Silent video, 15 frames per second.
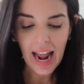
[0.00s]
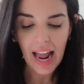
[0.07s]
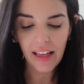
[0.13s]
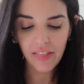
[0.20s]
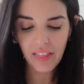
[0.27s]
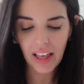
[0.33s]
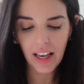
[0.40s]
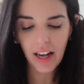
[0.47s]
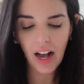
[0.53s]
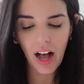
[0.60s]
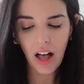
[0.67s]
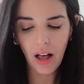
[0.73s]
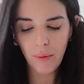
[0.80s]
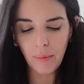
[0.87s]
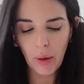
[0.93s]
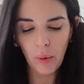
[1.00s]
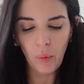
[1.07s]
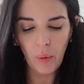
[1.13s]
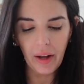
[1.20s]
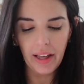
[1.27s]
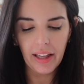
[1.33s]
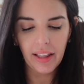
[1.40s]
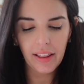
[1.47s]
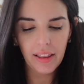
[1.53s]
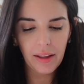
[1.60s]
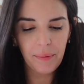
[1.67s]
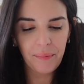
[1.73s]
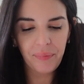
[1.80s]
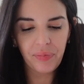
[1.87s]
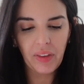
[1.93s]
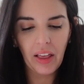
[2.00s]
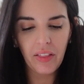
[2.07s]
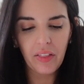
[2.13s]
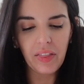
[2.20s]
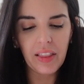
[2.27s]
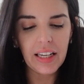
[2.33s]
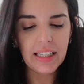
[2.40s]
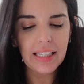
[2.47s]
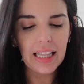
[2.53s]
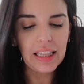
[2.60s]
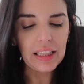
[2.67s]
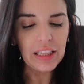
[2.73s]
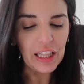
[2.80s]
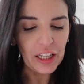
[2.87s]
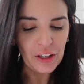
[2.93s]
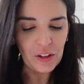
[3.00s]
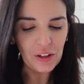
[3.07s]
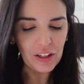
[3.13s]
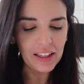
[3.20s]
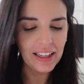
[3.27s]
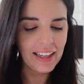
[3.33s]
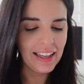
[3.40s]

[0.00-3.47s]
and they come with this little,